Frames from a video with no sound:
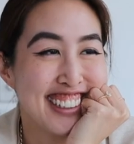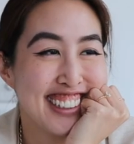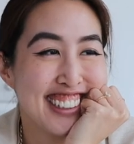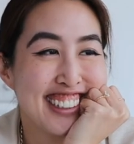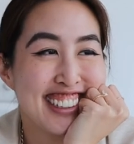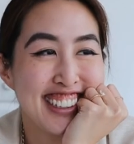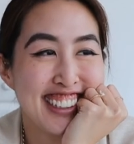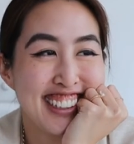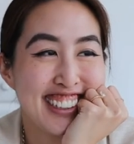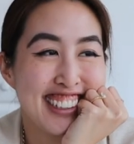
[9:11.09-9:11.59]

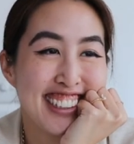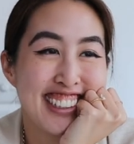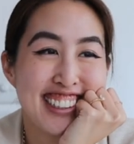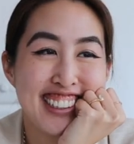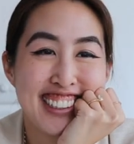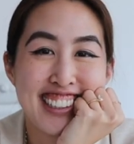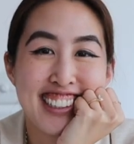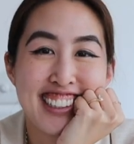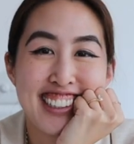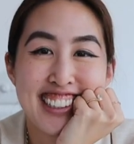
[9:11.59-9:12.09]

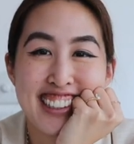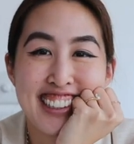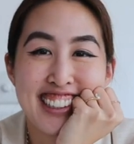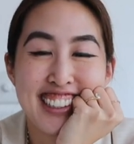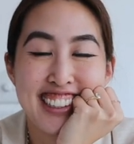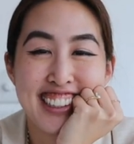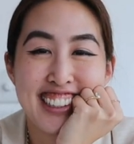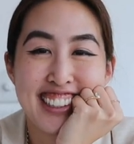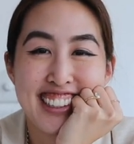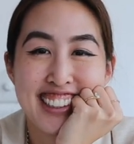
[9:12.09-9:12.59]

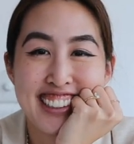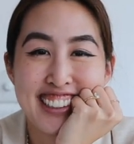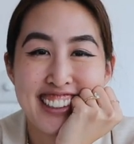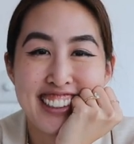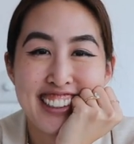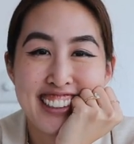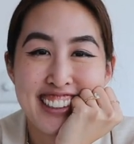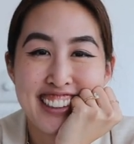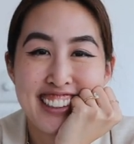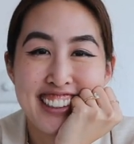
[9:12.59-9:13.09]

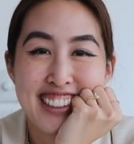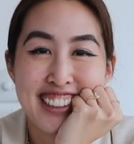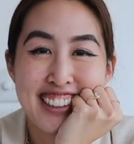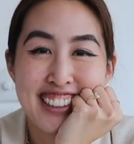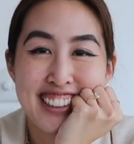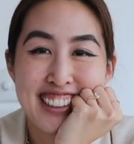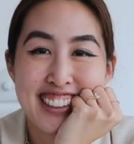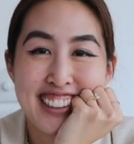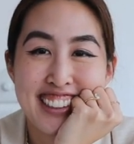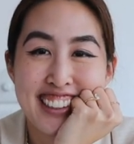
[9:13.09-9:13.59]

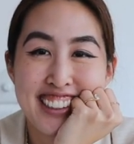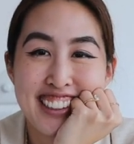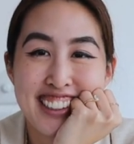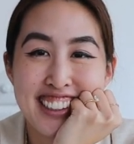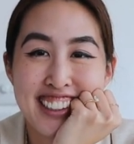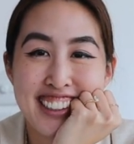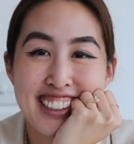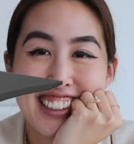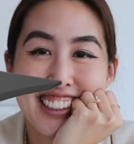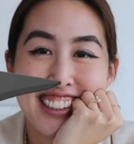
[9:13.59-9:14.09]

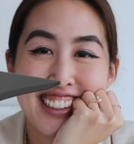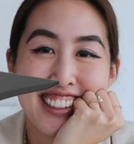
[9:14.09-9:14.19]
[no speech]